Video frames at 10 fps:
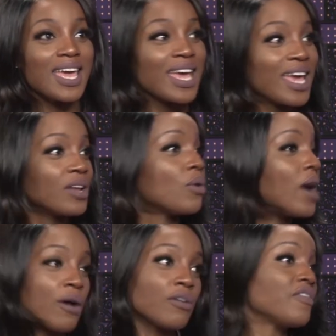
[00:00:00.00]
in
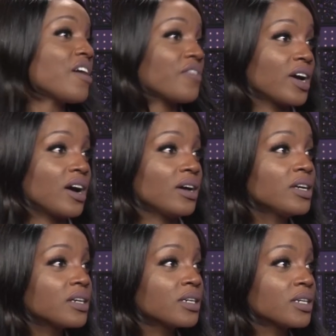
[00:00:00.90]
or out of
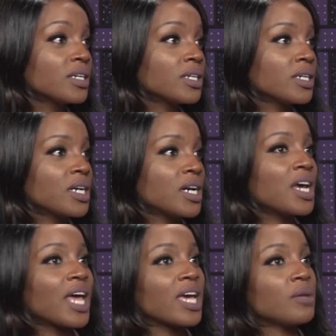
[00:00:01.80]
Africa, mm-hmm.
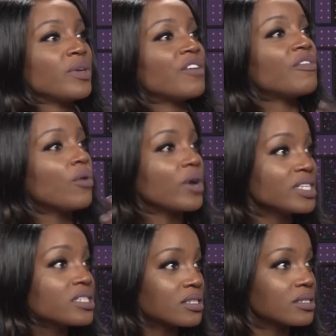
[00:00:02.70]
and I can be a
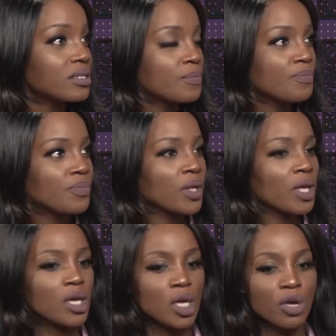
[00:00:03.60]
voice
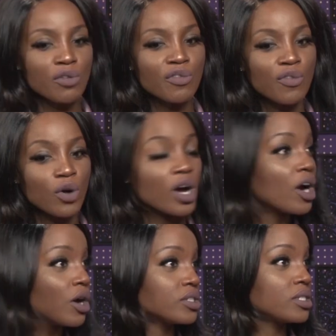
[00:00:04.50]
for
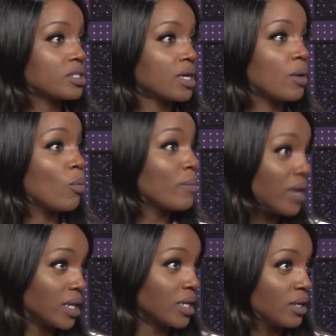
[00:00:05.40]
girls and
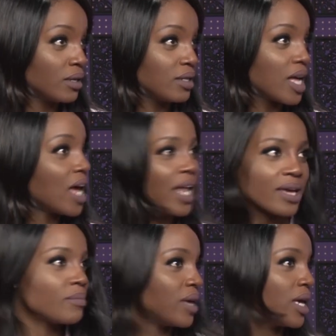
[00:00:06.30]
women that are
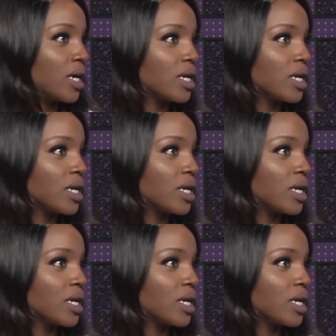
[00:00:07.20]
like me.